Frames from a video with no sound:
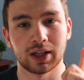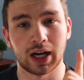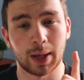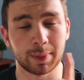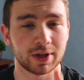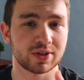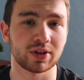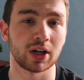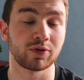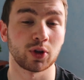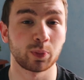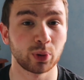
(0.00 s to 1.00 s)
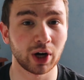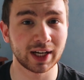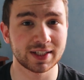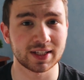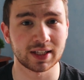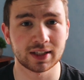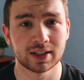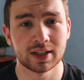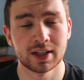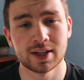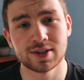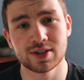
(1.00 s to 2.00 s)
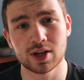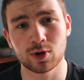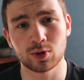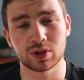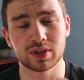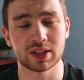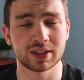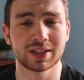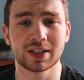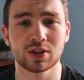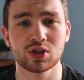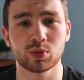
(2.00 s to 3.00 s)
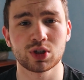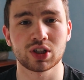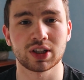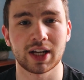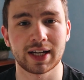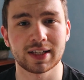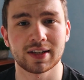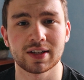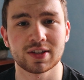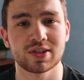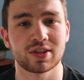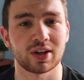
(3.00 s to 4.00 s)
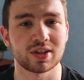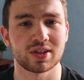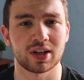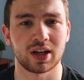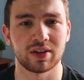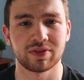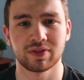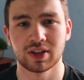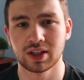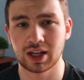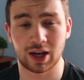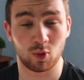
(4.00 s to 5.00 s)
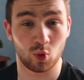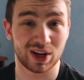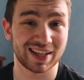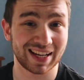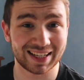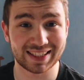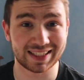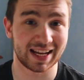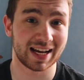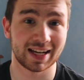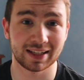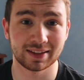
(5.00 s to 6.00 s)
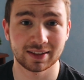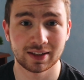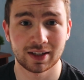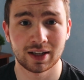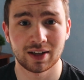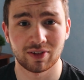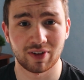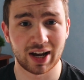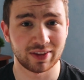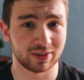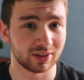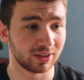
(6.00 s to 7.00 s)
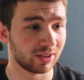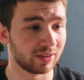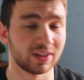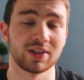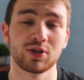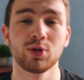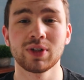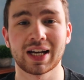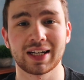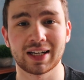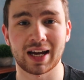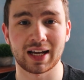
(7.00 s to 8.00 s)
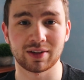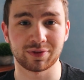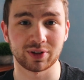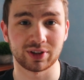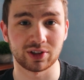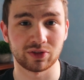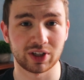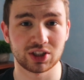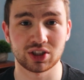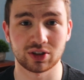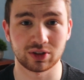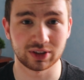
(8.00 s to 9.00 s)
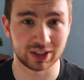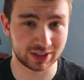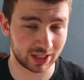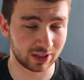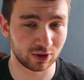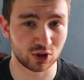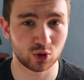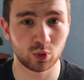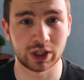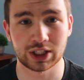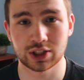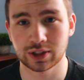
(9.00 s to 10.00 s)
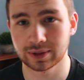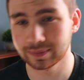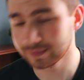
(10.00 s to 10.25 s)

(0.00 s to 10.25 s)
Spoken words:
I'm going to start off with pricing. So the Nintendo Switch Lite starts off at $199 rather than $299 for the original Nintendo Switch.